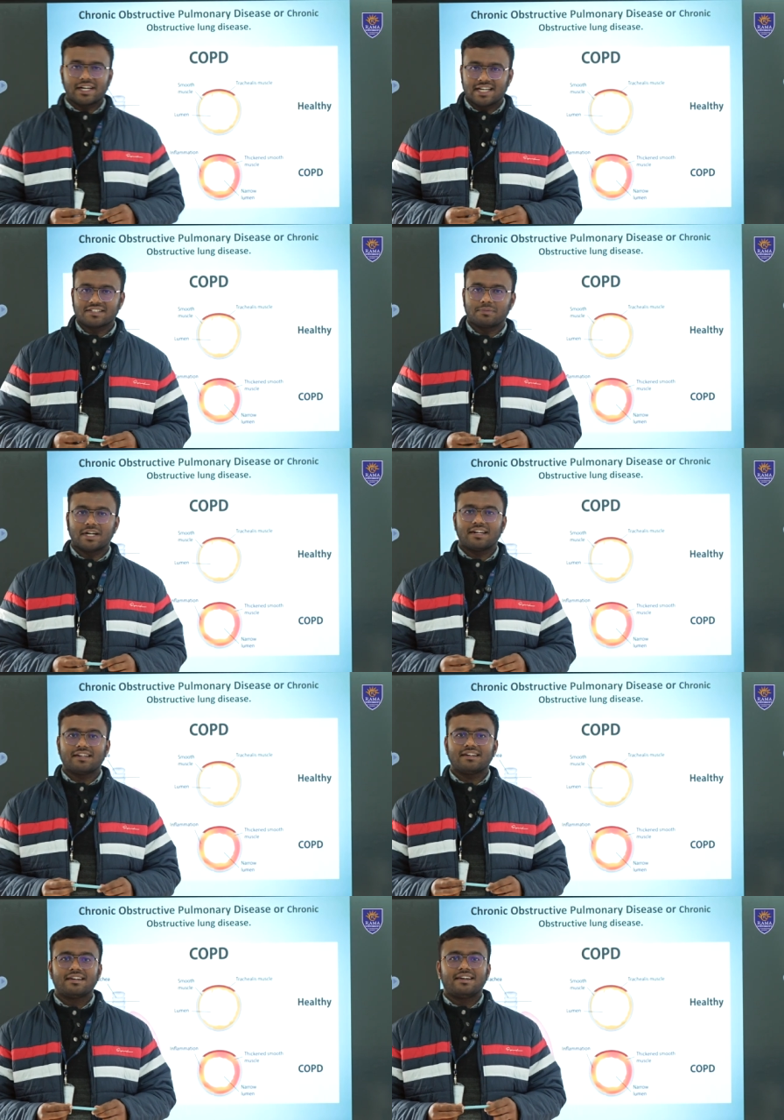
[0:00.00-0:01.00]
Alex
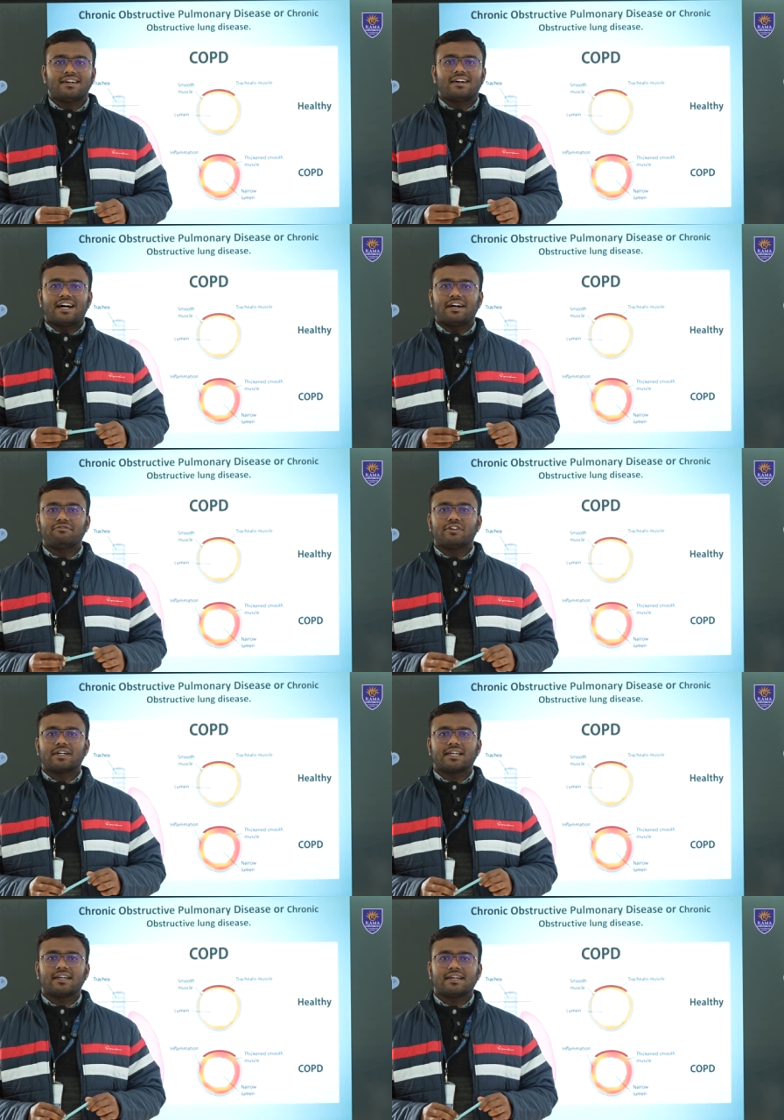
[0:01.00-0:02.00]
Matin. I am
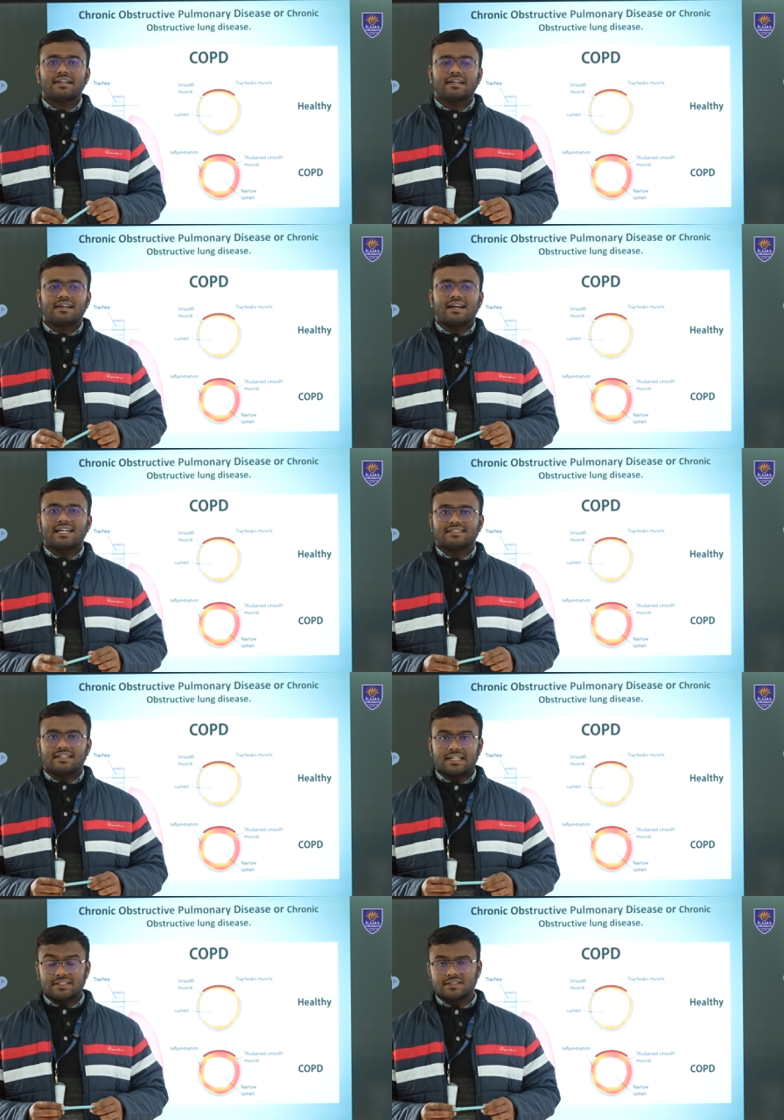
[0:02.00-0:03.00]
working as
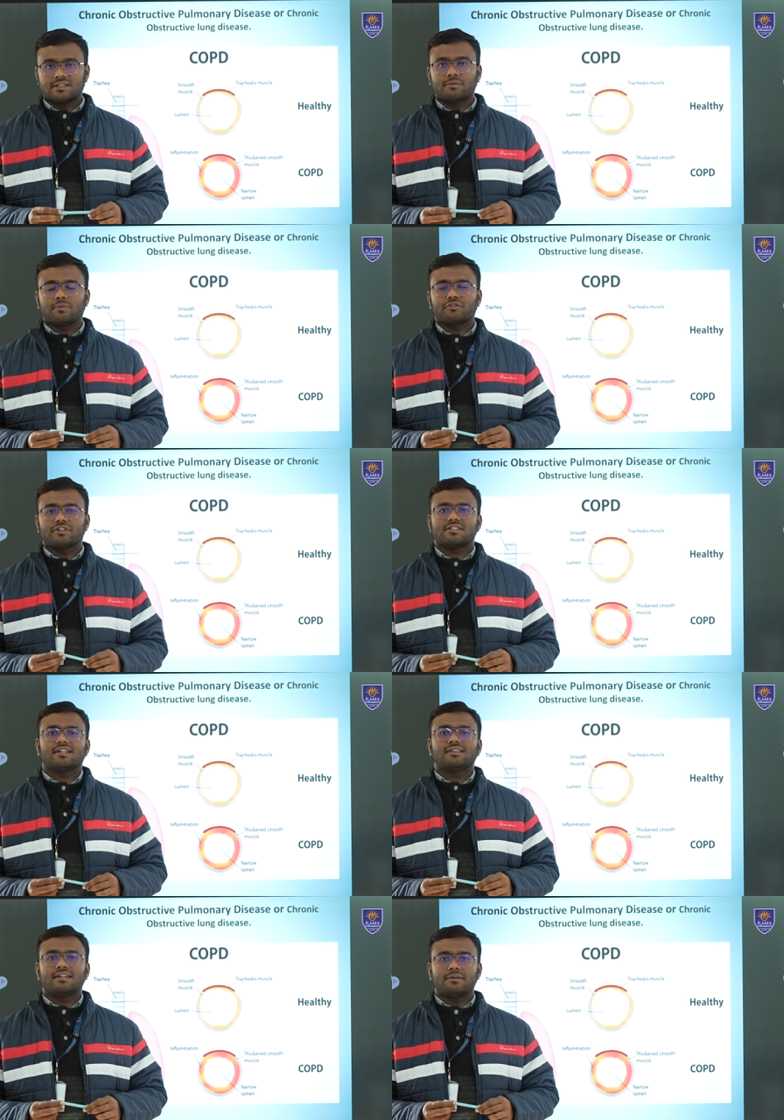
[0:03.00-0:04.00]
an assistant
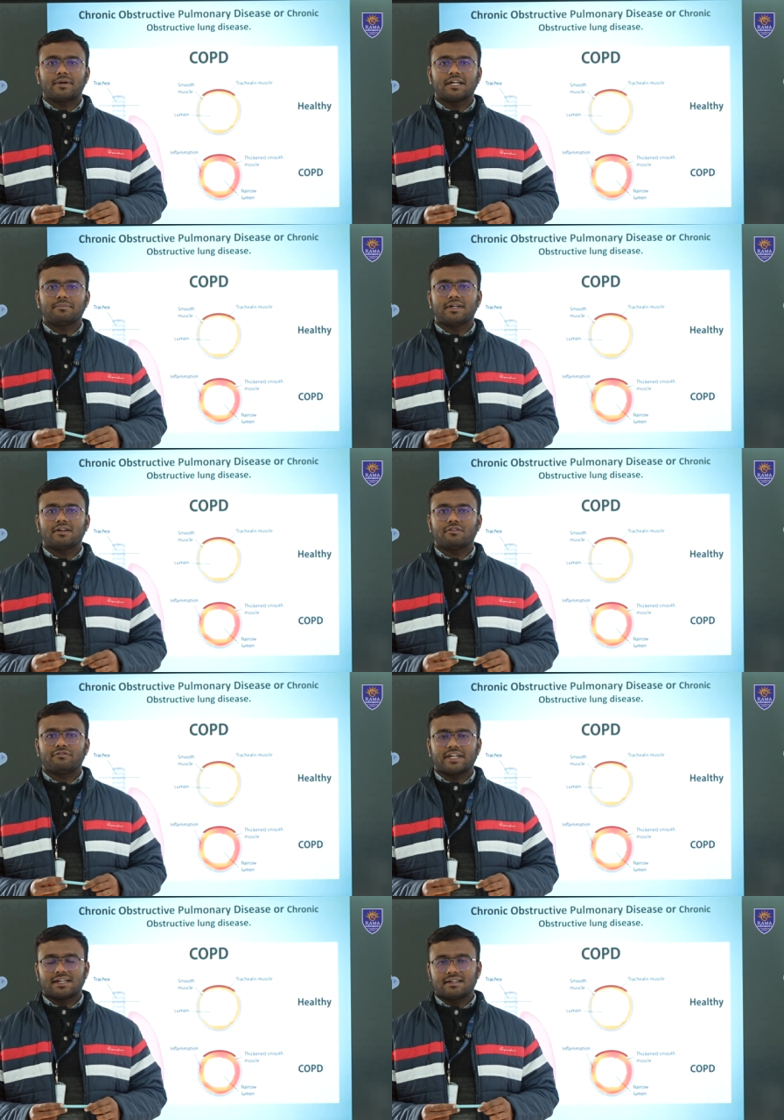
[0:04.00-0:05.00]
professor in the Department of
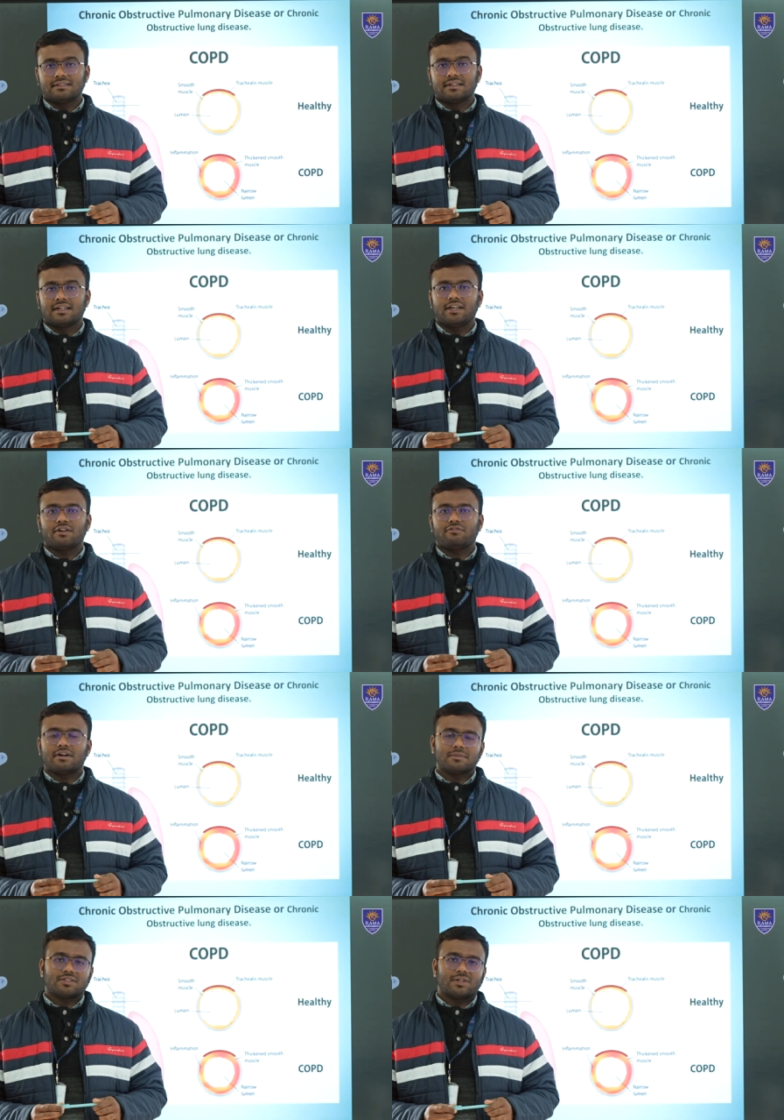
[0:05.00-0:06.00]
Faculty of
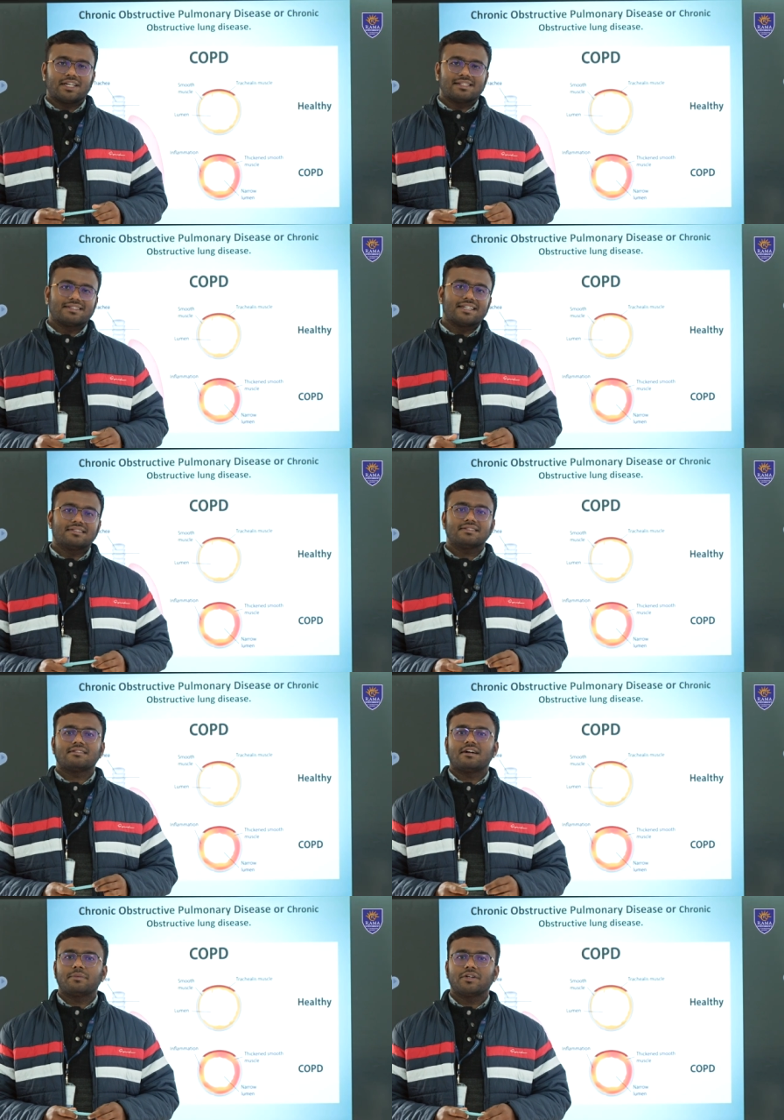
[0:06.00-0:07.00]
Pharmaceutical Sciences,
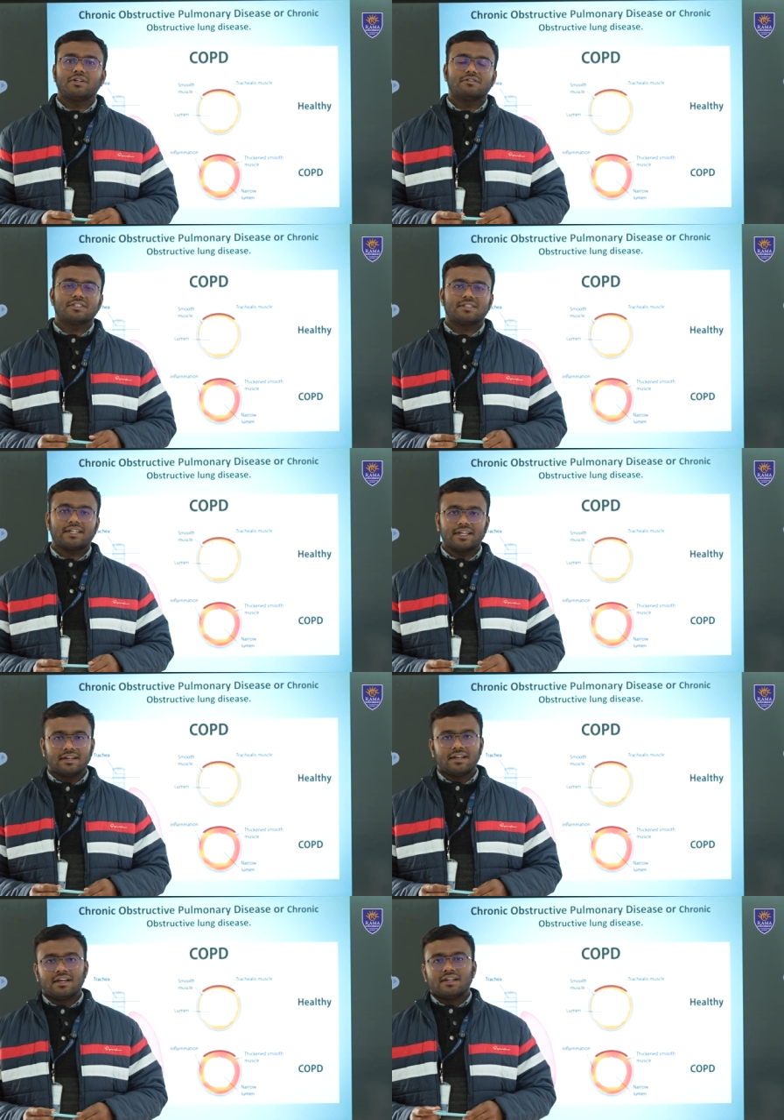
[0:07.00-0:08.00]
Rama University.
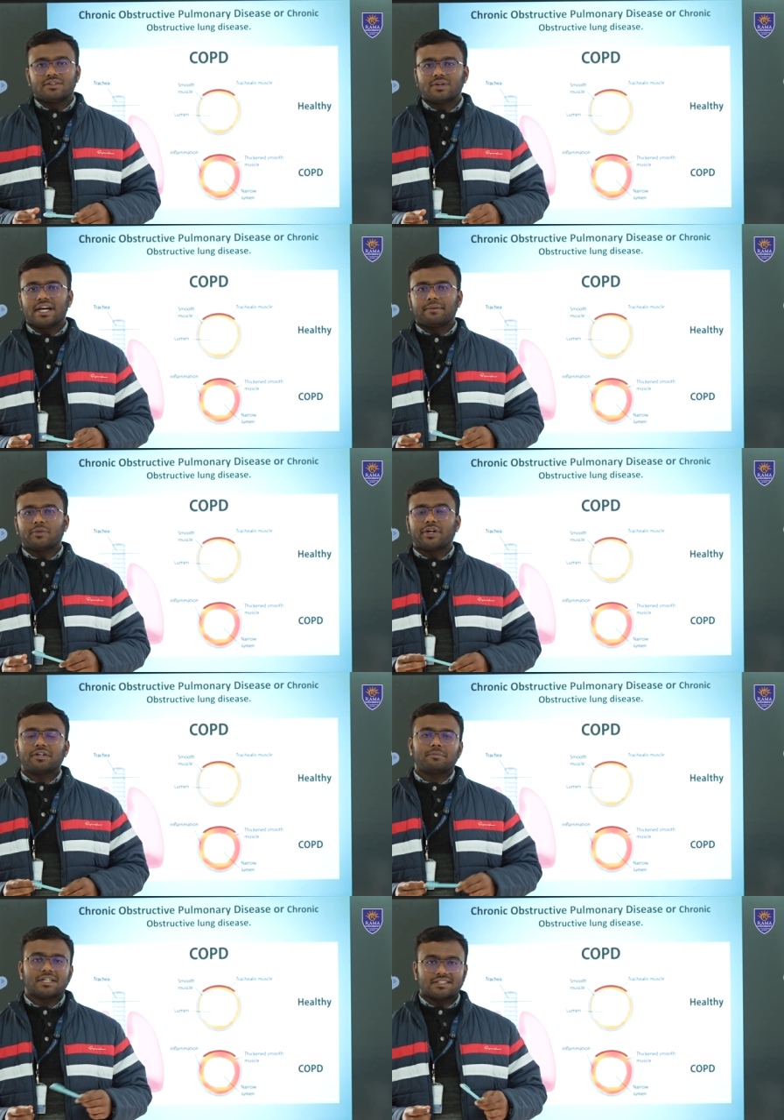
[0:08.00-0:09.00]
Today I am
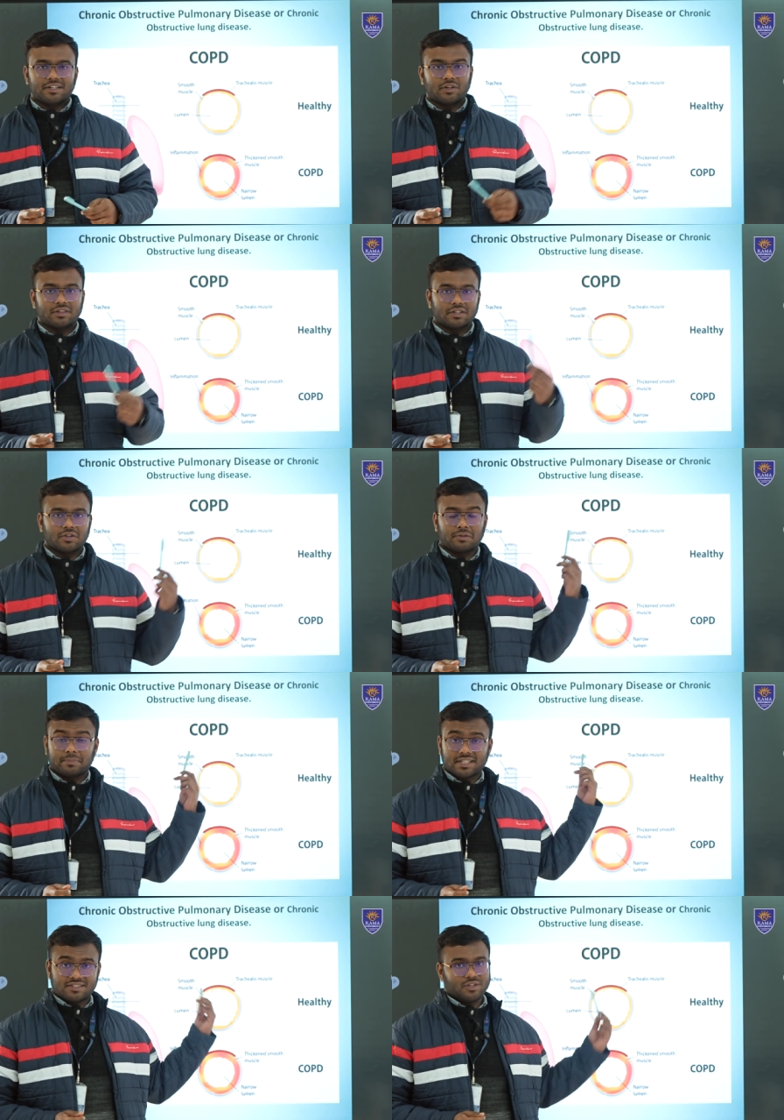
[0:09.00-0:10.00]
going to present on the
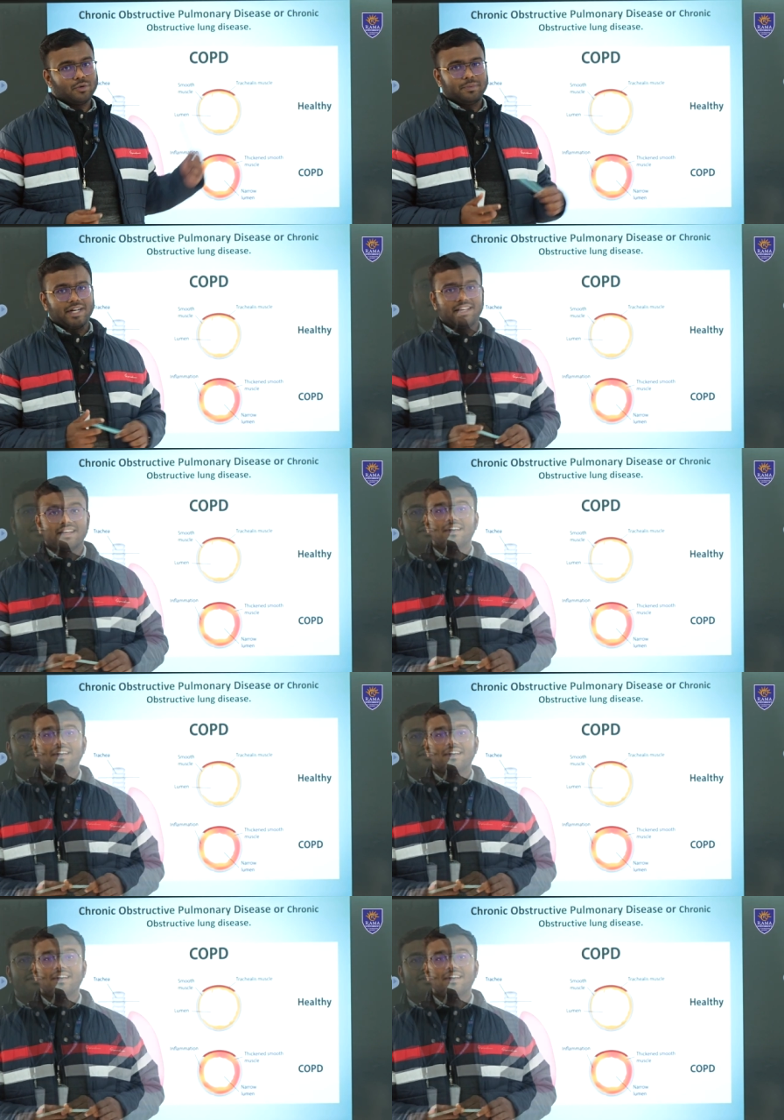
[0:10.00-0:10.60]
topic COPD.